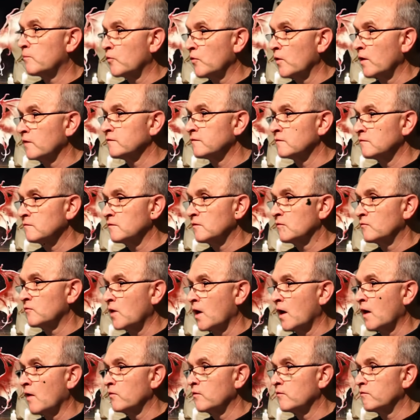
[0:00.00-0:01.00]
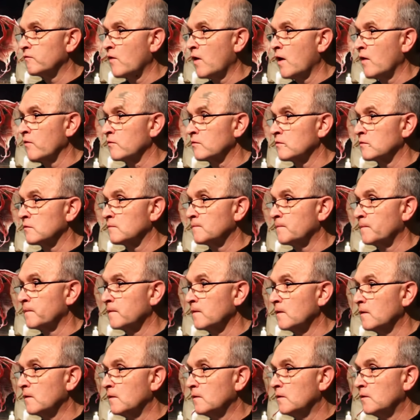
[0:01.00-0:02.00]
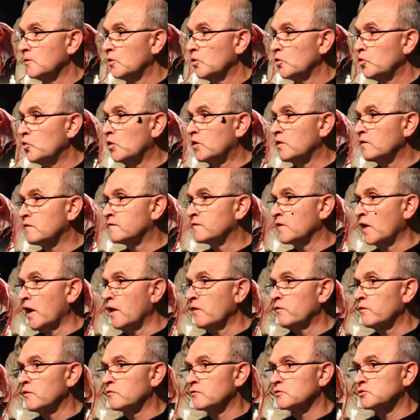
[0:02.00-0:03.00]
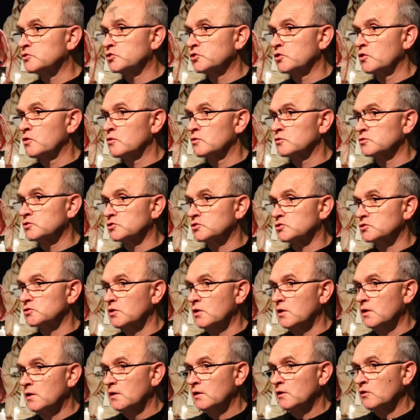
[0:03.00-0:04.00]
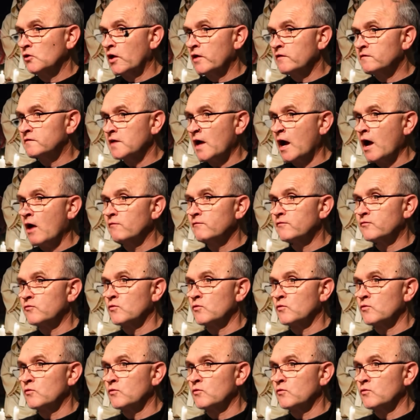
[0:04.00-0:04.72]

his face that of a child yet twisted with expressions no human should bear. The